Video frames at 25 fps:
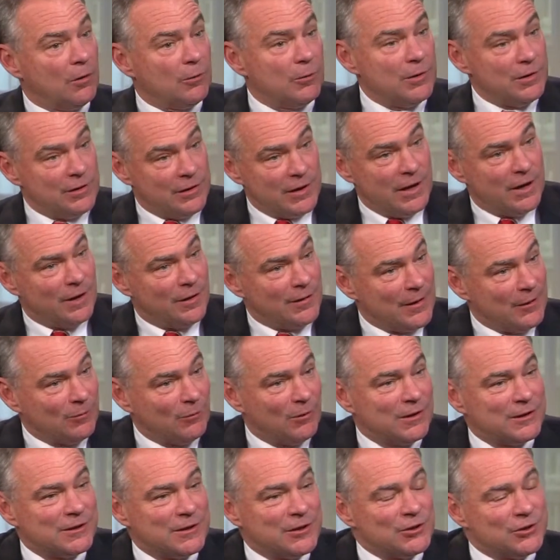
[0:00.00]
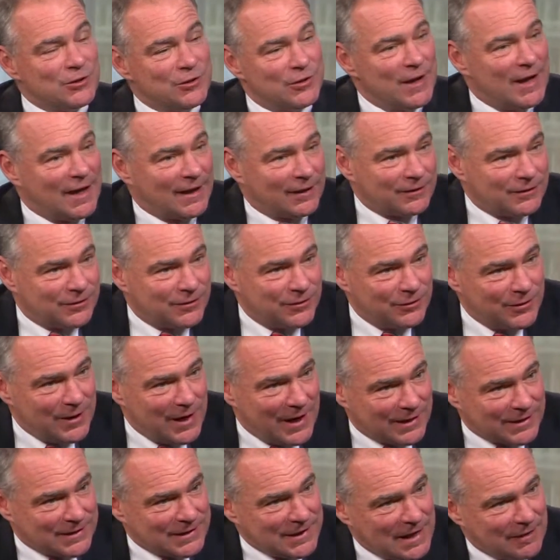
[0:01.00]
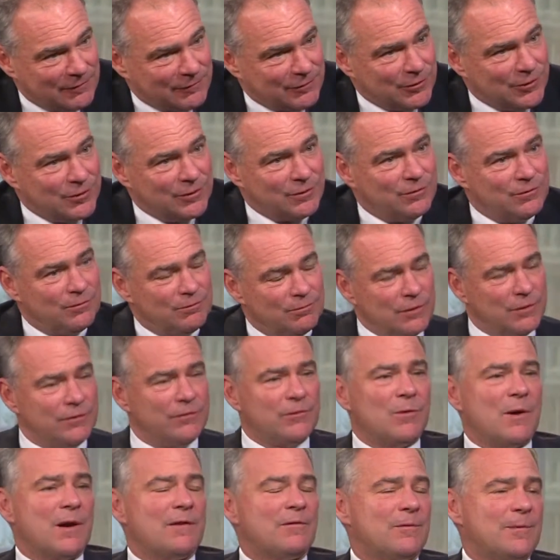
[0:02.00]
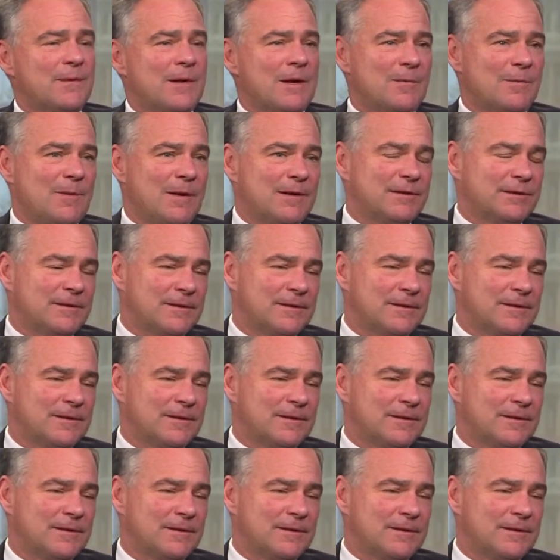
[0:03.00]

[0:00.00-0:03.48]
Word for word: were you there, and then what did you ne do next after you moved away from the airbase?